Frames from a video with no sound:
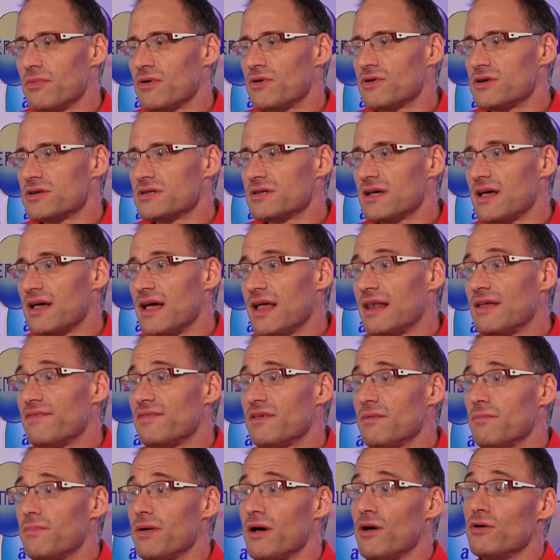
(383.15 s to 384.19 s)
because I lived
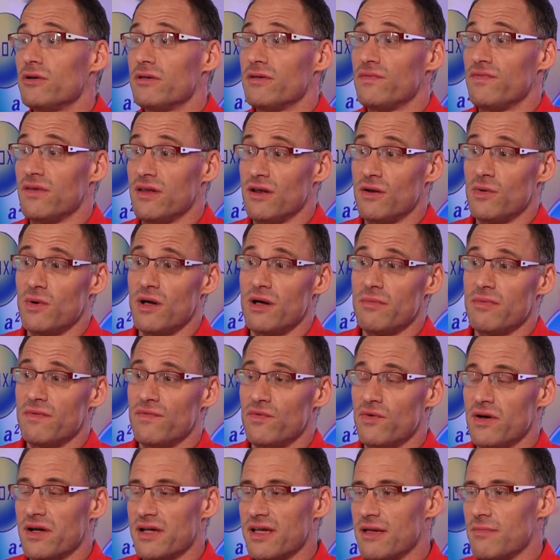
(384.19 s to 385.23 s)
in Poland for a little while
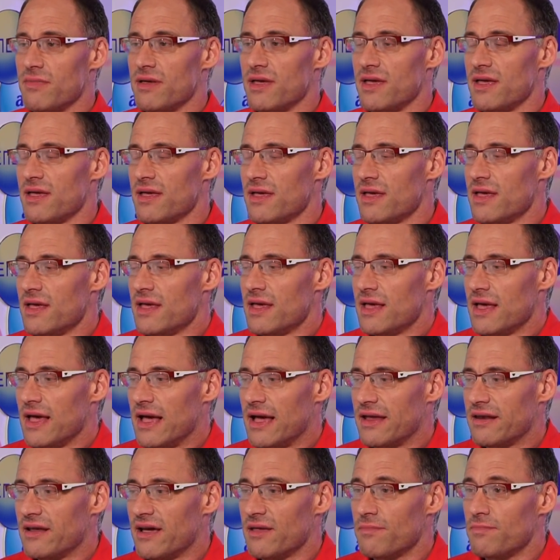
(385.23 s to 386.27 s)
before I came here,
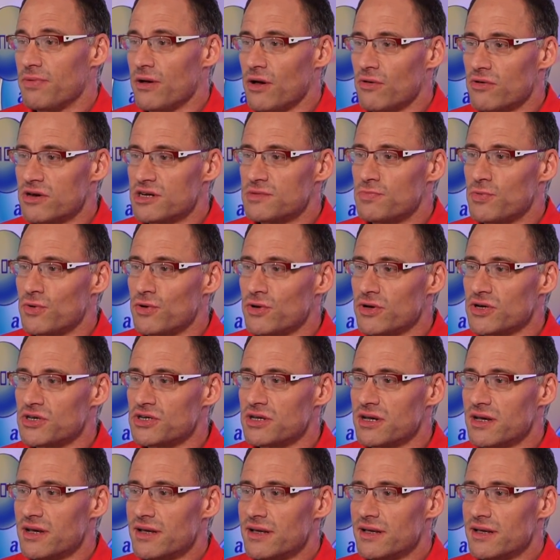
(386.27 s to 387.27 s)
and I had Polish borscht.